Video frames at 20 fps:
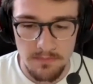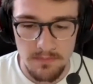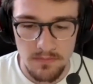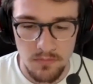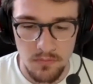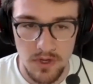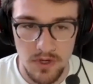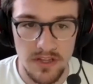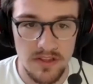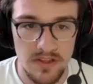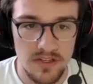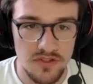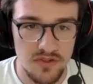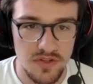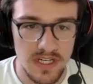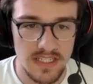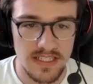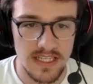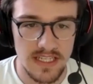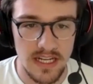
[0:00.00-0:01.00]
One of the
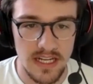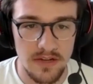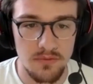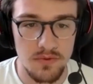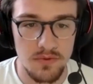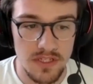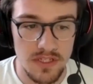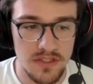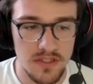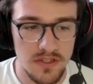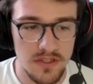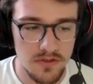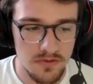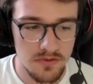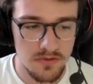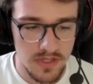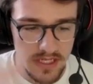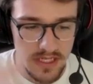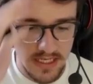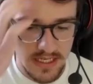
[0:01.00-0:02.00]
tricks that I would
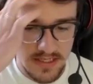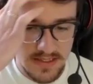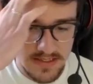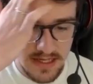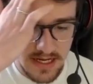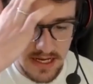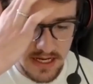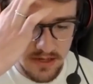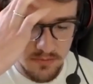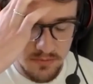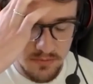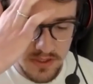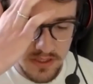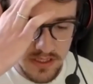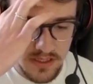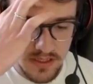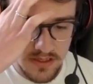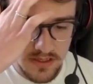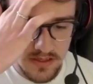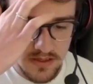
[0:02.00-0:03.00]
do is I
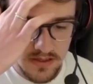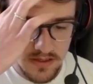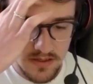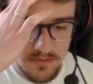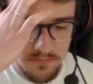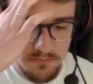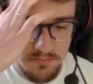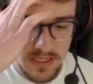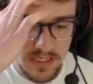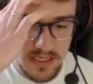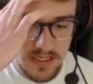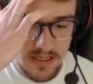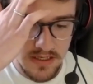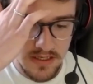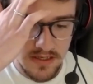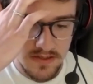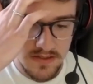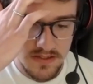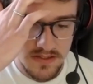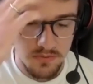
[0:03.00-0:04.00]
would
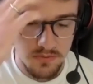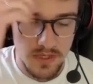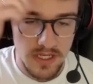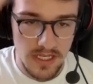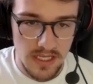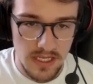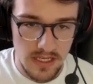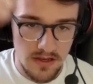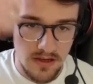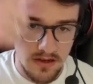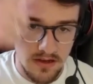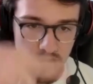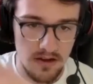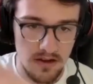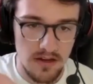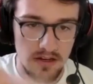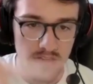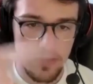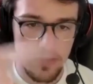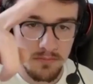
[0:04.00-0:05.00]
be swinging
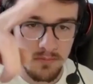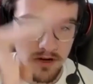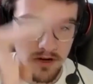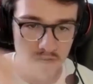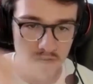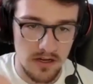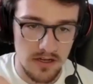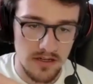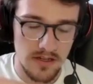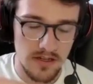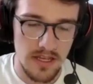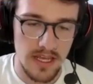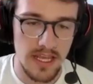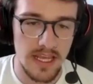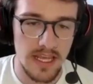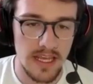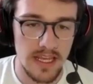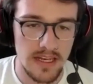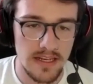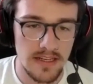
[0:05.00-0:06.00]
on the bar,
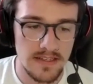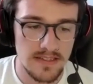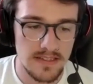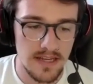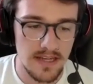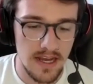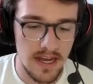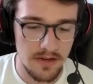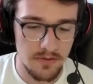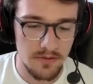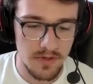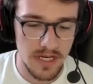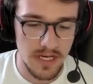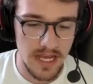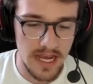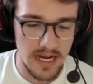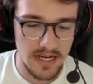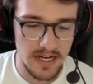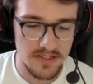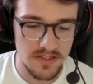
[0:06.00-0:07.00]
and I would
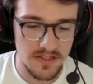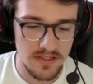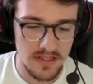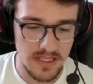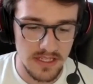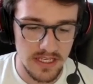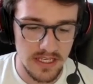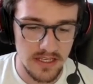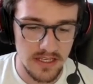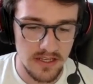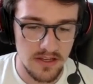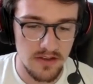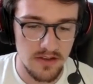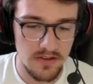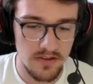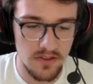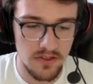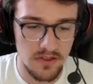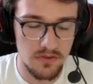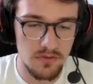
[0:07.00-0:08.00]
actually
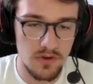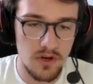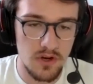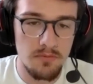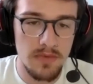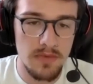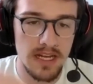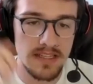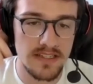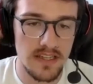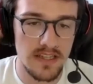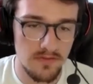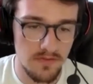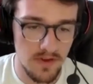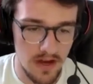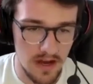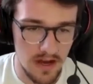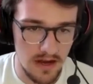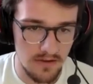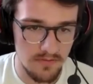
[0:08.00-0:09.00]
throw myself
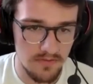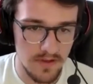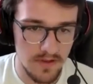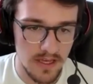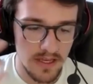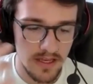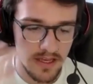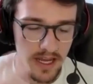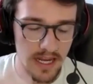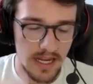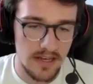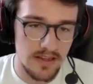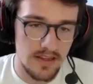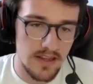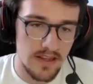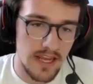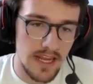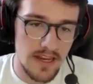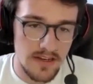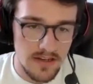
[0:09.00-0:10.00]
off and
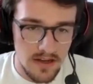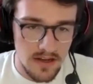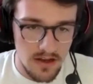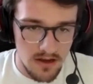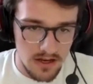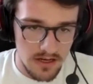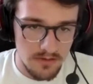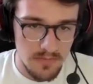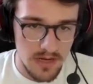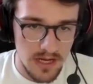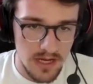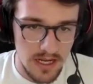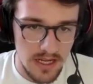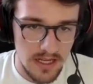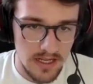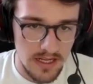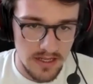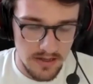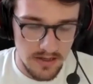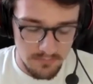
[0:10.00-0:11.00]
land on
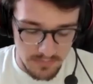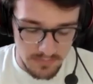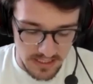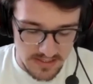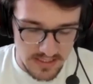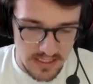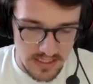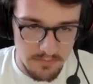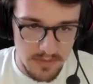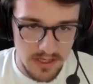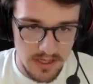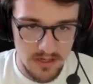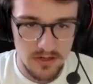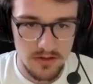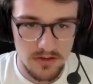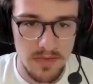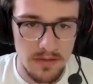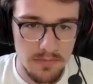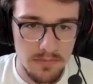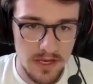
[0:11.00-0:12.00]
my stomach or
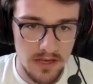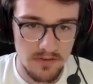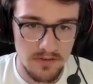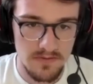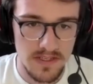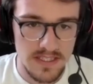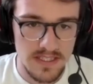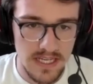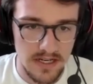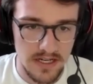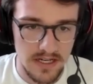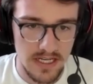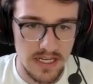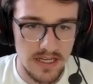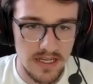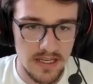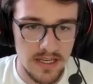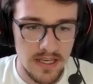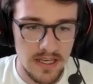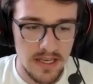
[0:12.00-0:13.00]
my pelvis
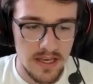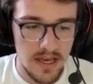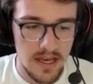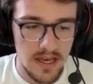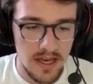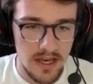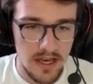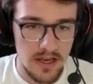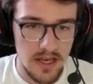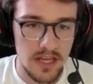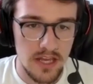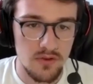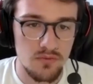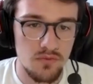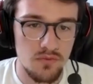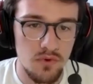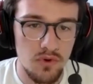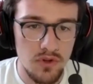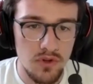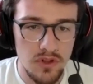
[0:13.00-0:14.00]
area, and
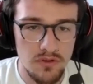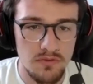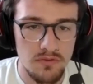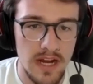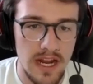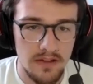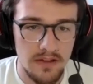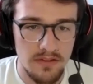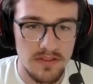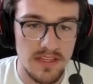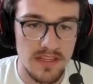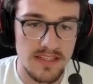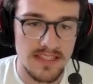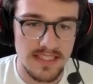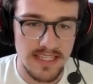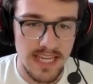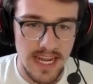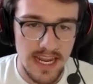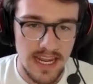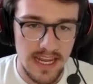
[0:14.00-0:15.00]
roll around the
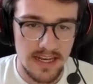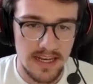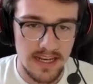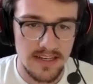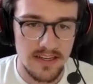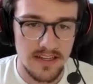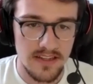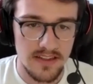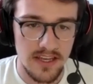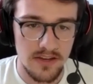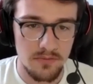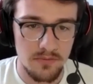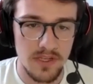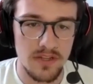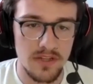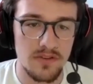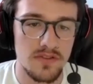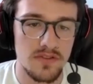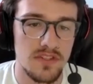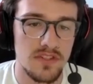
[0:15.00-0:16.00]
stand that we
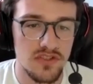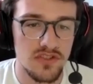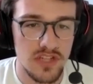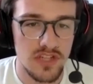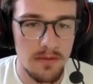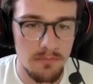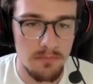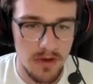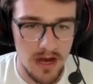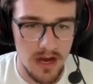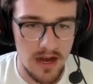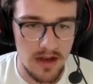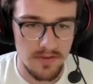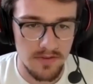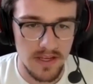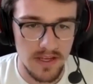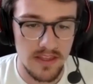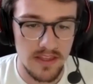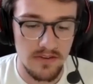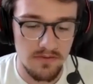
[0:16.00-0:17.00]
use to jump off,
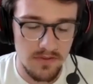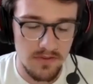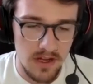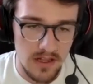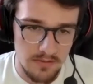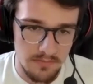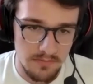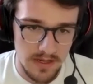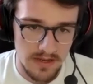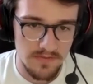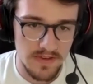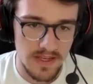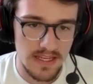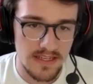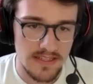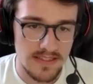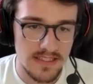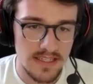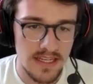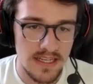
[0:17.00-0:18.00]
and then fall on my
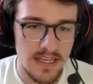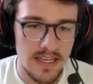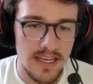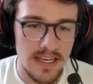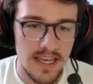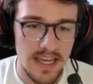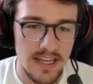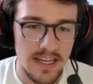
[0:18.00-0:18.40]
face. And